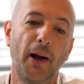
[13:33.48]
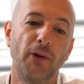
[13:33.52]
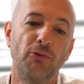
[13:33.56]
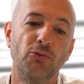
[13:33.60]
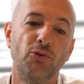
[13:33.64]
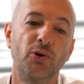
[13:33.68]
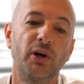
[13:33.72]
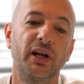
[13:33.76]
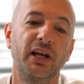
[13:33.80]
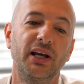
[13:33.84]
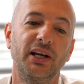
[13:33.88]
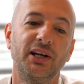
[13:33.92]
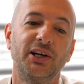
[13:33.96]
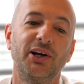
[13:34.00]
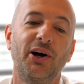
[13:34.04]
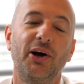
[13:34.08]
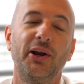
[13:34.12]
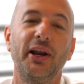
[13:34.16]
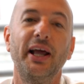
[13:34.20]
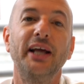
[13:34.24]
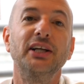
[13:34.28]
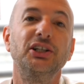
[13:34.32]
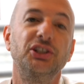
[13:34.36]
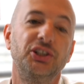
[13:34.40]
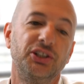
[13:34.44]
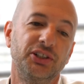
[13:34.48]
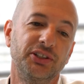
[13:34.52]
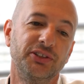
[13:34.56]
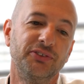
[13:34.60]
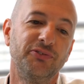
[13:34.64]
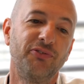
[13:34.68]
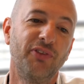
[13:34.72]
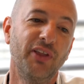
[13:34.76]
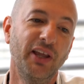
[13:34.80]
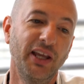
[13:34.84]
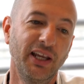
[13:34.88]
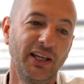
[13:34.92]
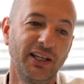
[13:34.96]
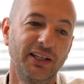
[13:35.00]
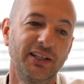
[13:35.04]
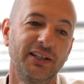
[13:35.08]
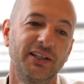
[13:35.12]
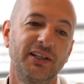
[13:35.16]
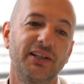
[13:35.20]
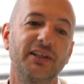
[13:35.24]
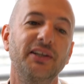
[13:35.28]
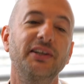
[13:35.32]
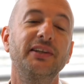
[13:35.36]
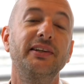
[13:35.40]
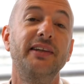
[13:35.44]
reincarnation of the
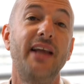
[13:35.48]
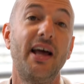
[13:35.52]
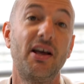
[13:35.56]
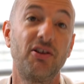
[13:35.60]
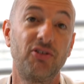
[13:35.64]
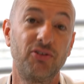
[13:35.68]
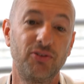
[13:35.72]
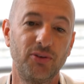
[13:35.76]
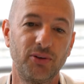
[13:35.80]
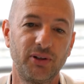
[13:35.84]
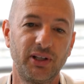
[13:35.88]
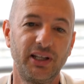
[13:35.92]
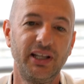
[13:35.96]
Nestor